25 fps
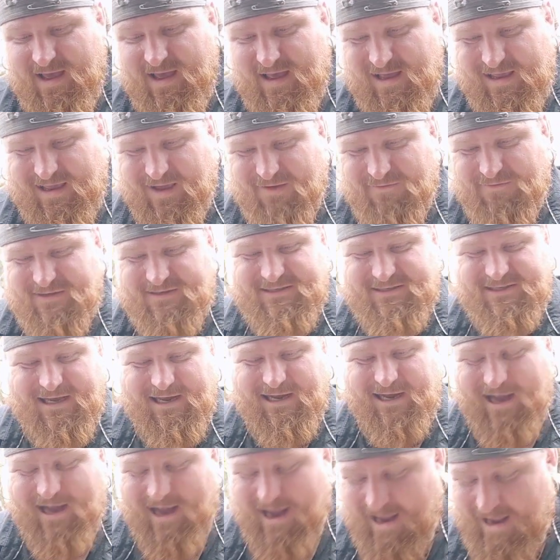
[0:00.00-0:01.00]
"Give us
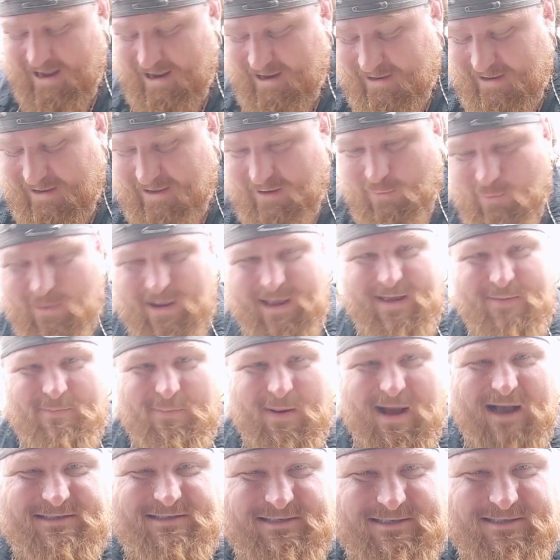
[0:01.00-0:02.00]
your hair, you wee
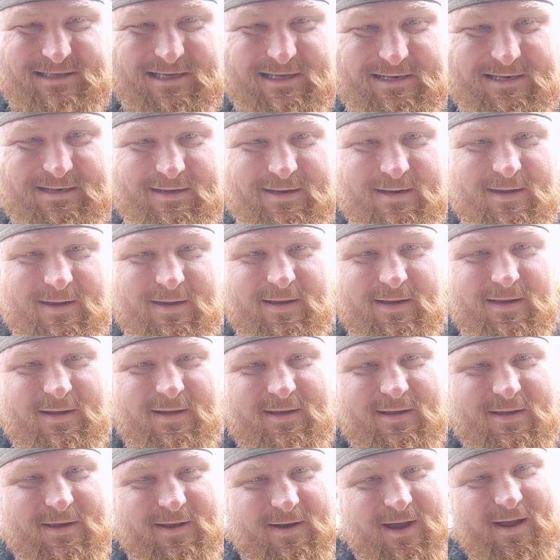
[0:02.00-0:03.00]
bastard."
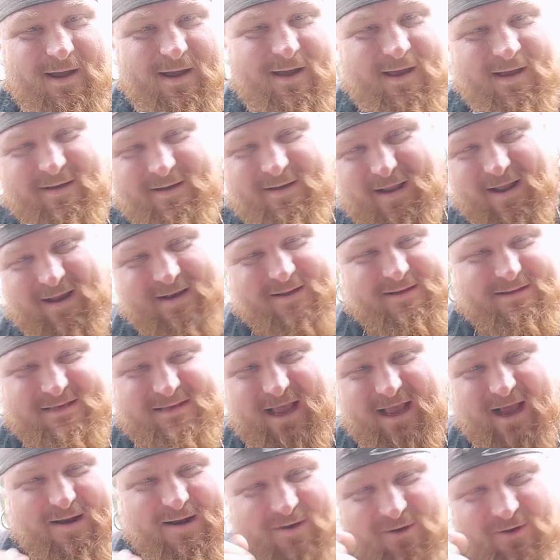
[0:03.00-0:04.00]
You know, and he's
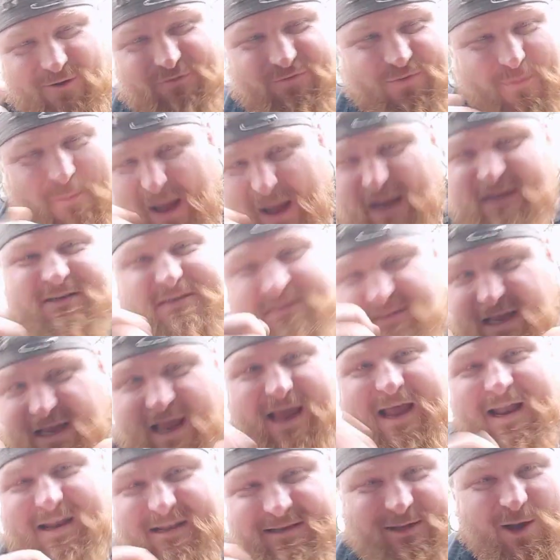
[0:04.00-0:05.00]
cutting off the badger's hair
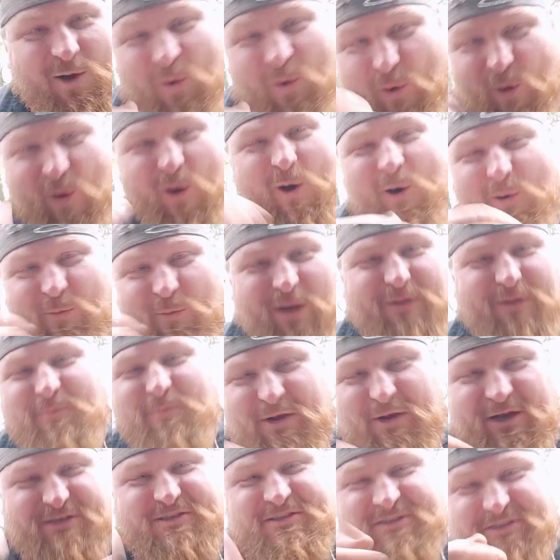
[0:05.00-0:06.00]
and he's like, "Oh, one
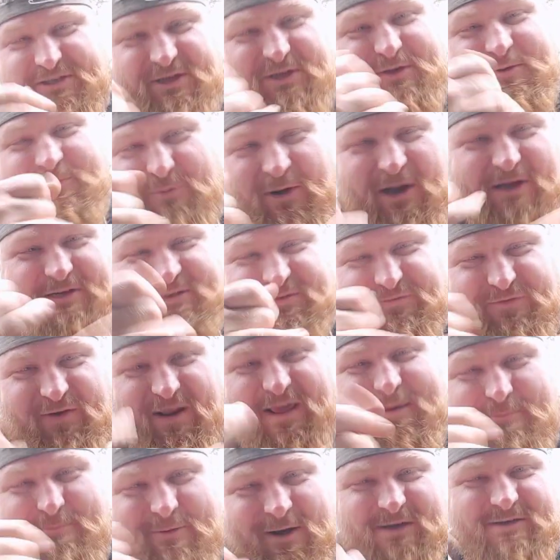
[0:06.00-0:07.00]
brush, two brush,
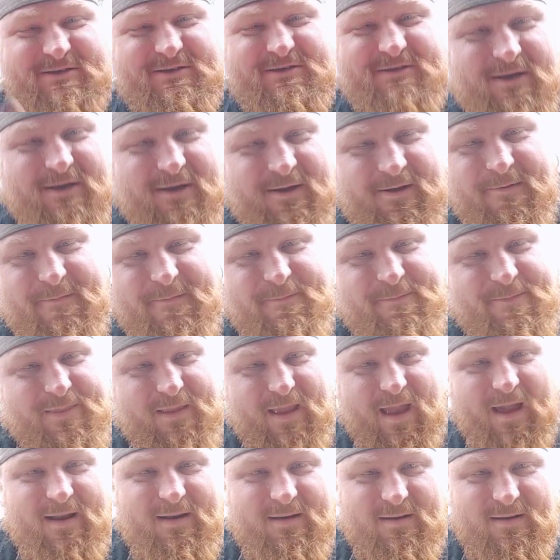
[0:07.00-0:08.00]
three brush."
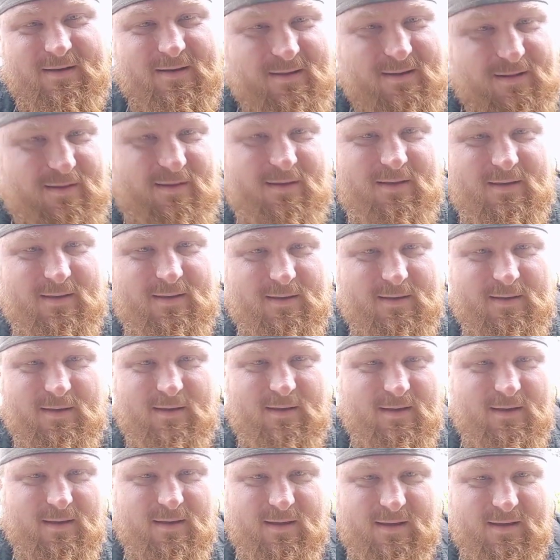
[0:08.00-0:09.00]
And
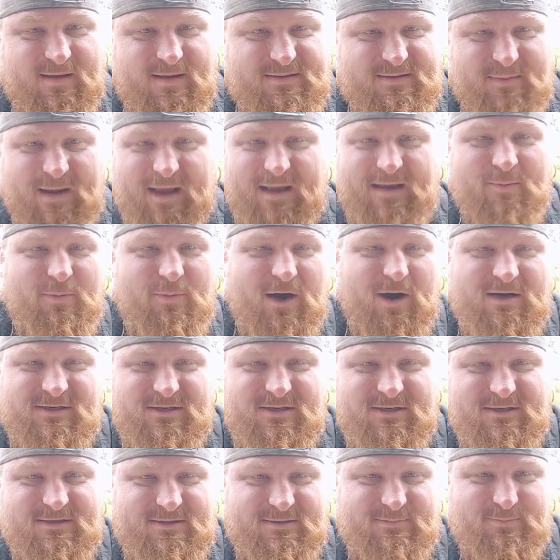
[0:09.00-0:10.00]
he's making
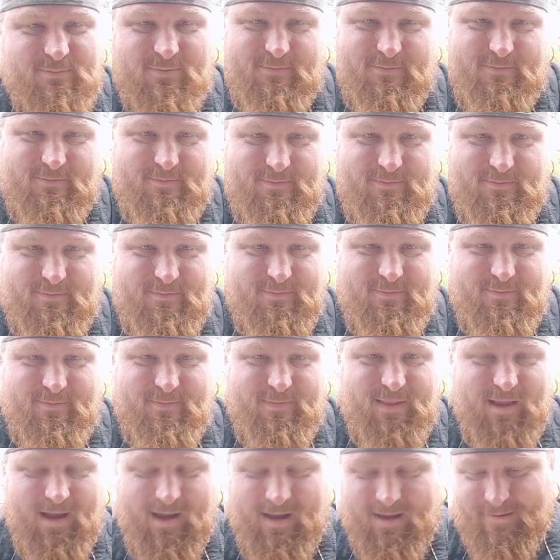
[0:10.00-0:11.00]
brushes.
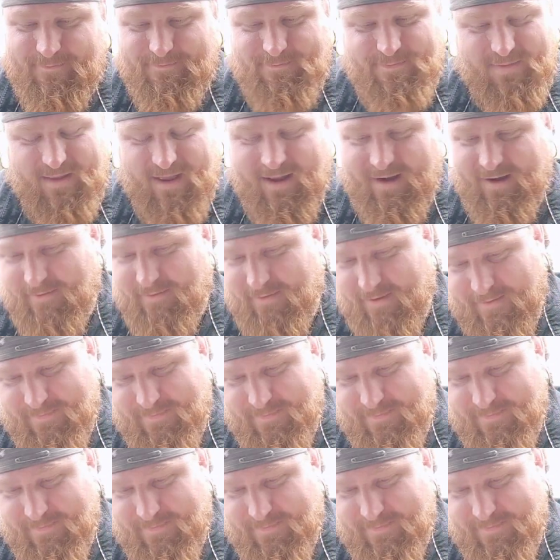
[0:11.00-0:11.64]
Like, anyway.